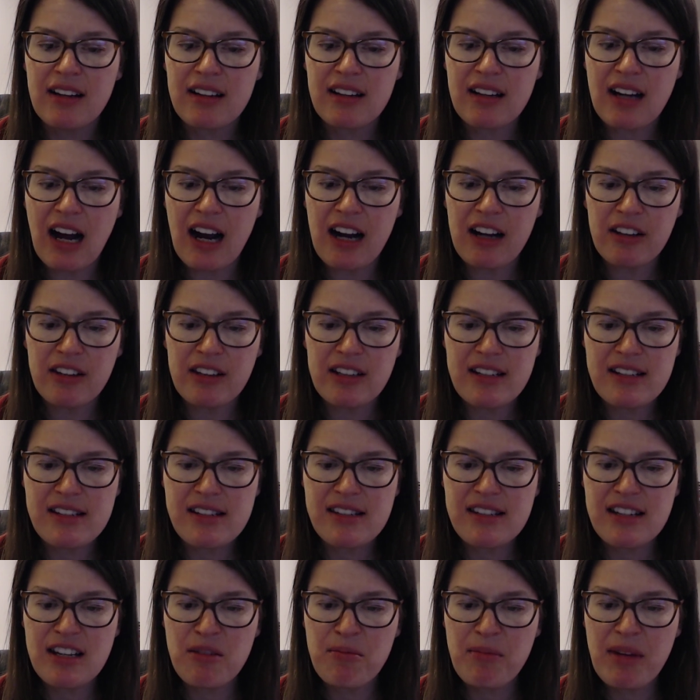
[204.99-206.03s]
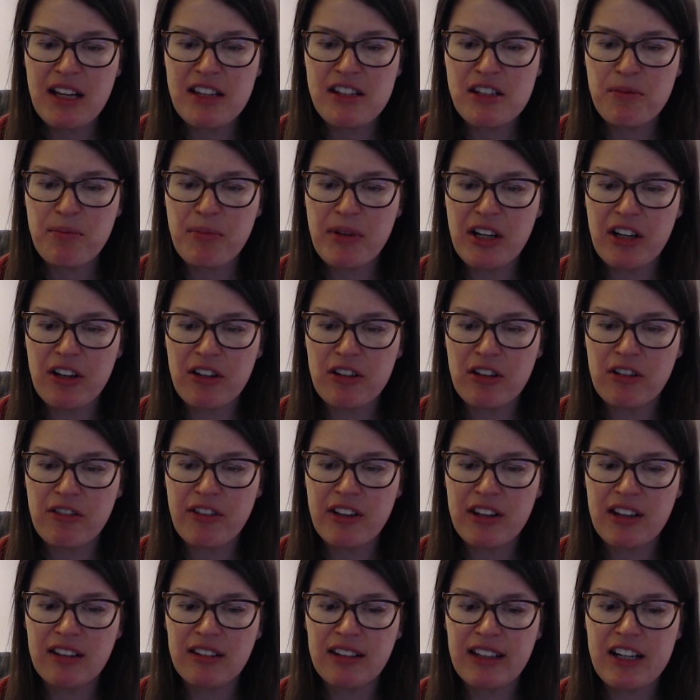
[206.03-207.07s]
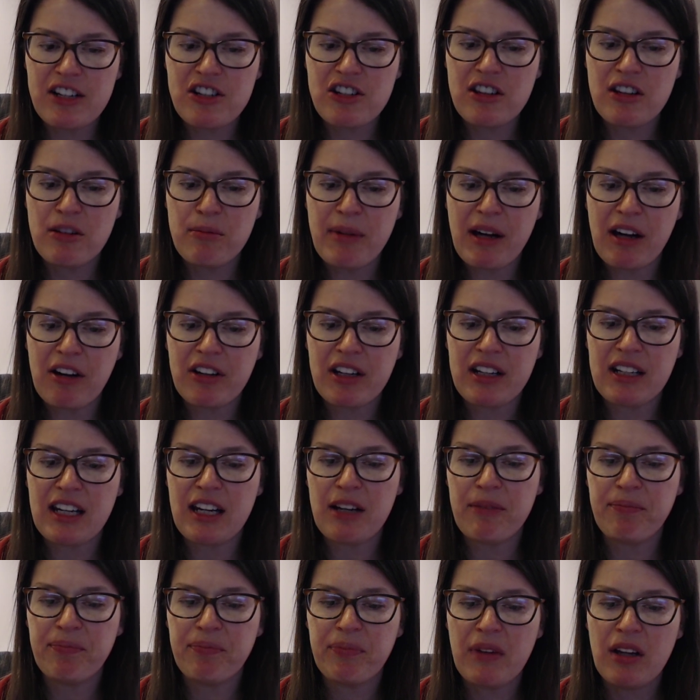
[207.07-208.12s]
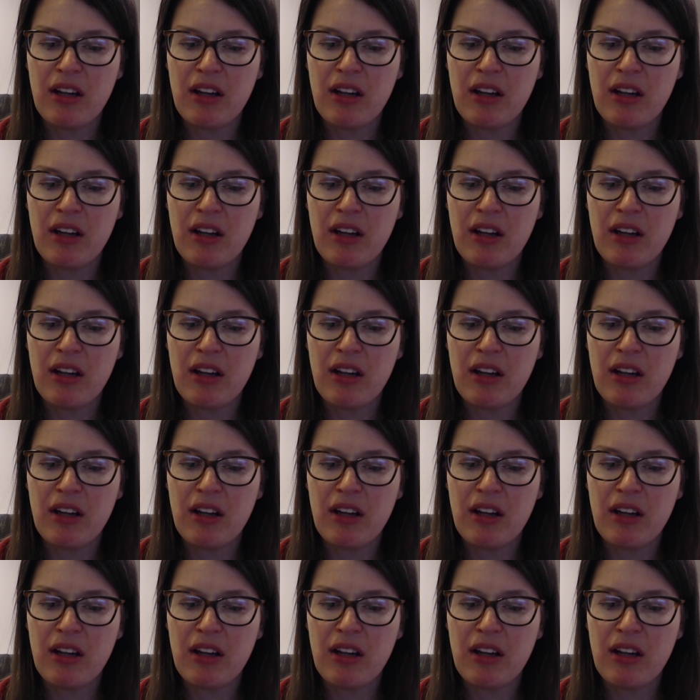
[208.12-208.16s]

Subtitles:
Kyle and his teammates peered over the ledge of the balcony.